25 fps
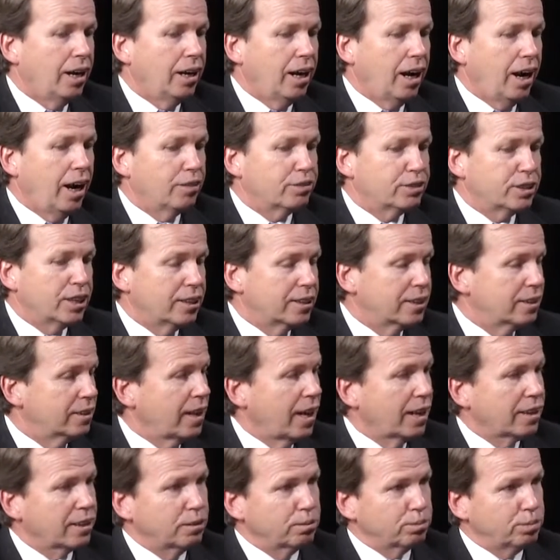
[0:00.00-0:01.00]
I've taken
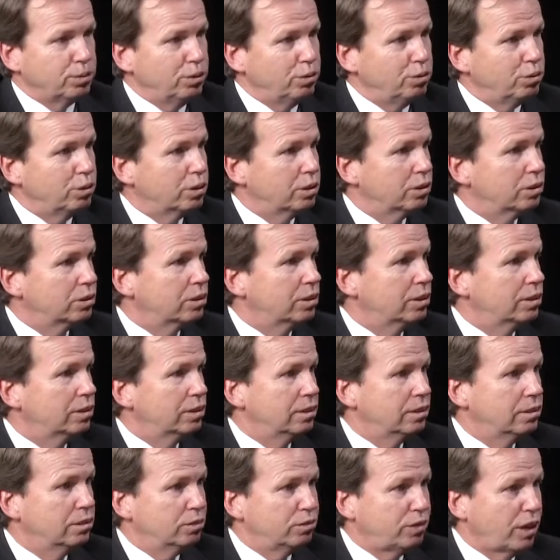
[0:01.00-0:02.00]
that computer to
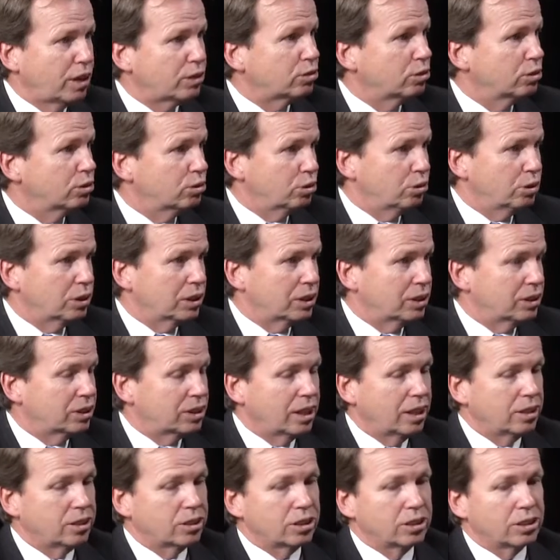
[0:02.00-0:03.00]
the veterans
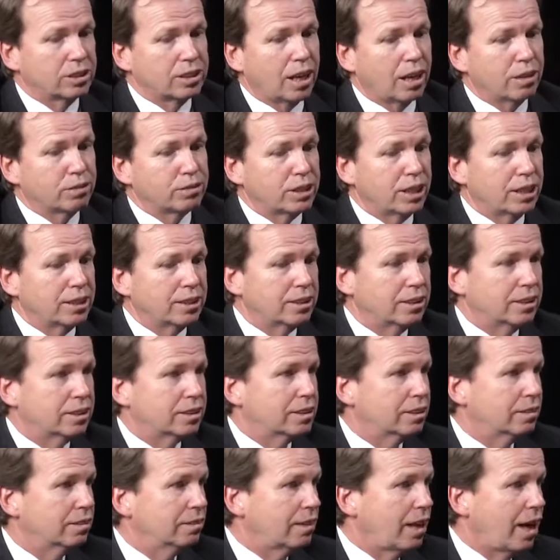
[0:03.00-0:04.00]
organizations. I've taken it
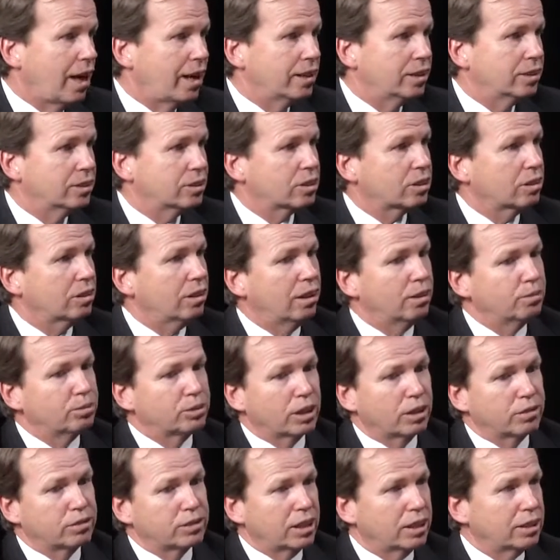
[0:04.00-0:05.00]
to Lions clubs.
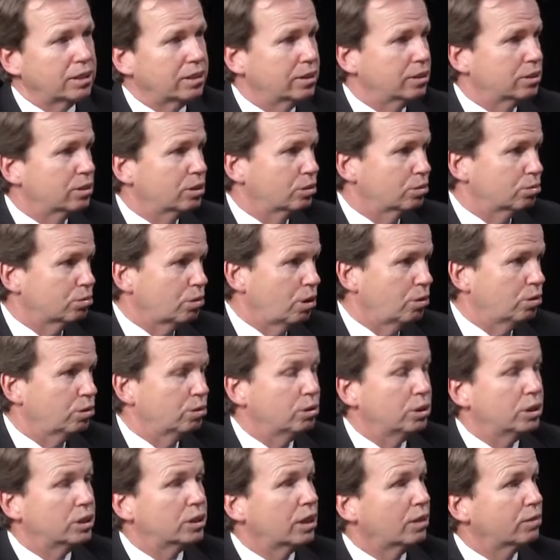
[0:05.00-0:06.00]
I've taken it to
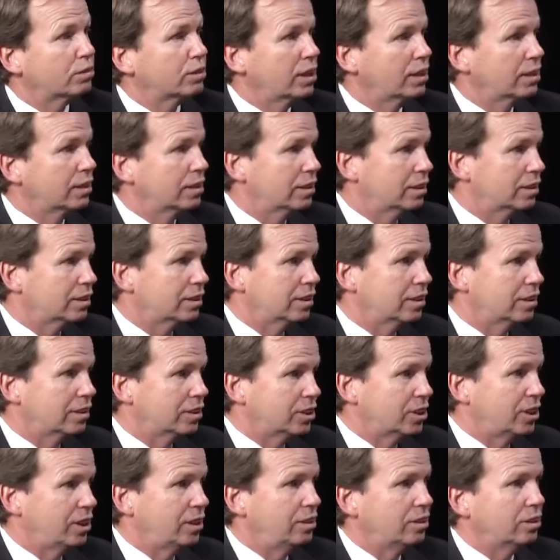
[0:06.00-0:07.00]
Rotaries. I've taken it to the
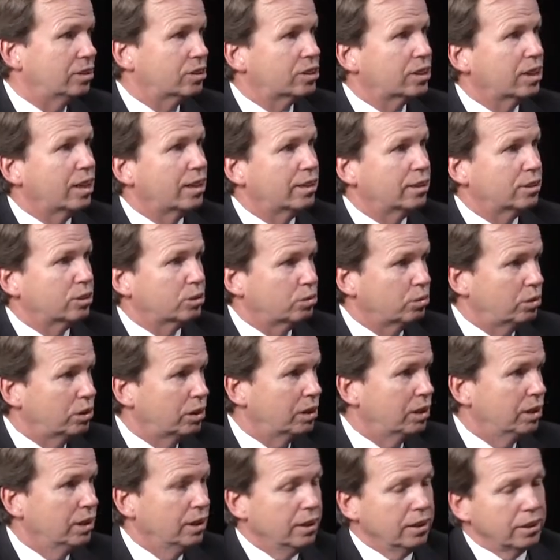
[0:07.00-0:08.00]
senior centers where,
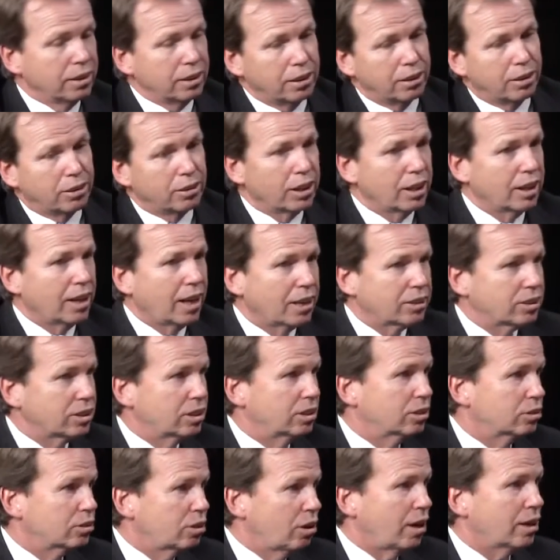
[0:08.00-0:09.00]
they ask you
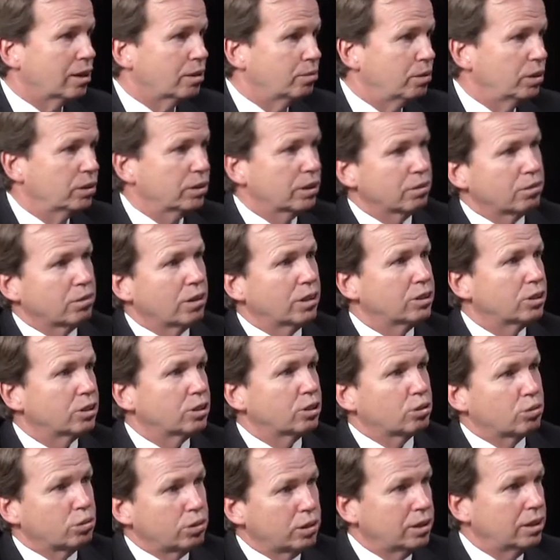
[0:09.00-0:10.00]
to talk about the
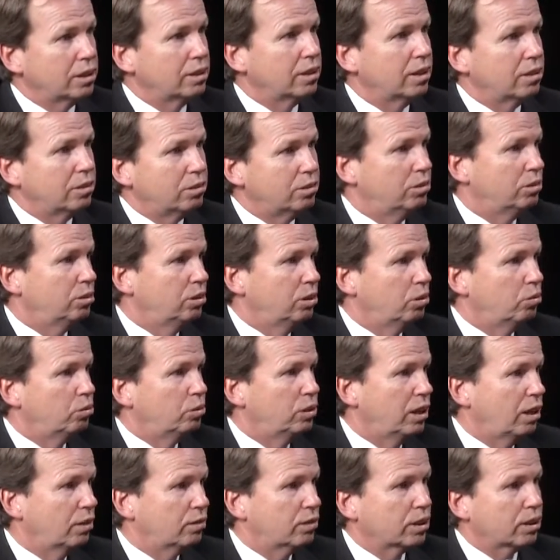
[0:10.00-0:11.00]
registry, and then,
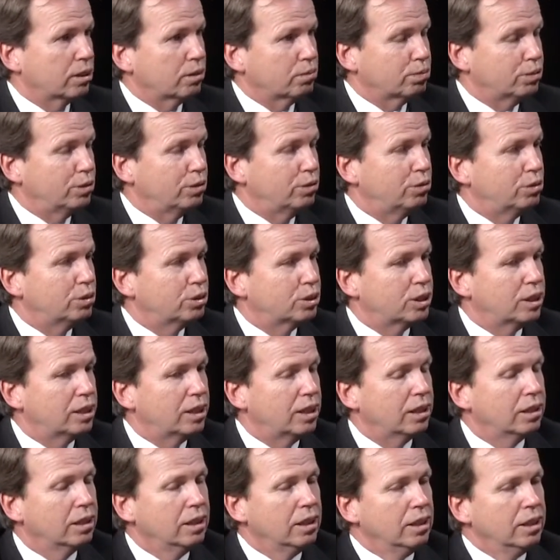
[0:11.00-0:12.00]
we have the computers
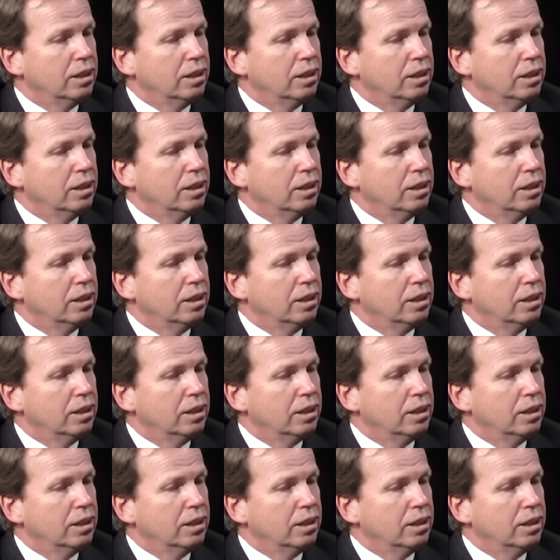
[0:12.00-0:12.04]
there.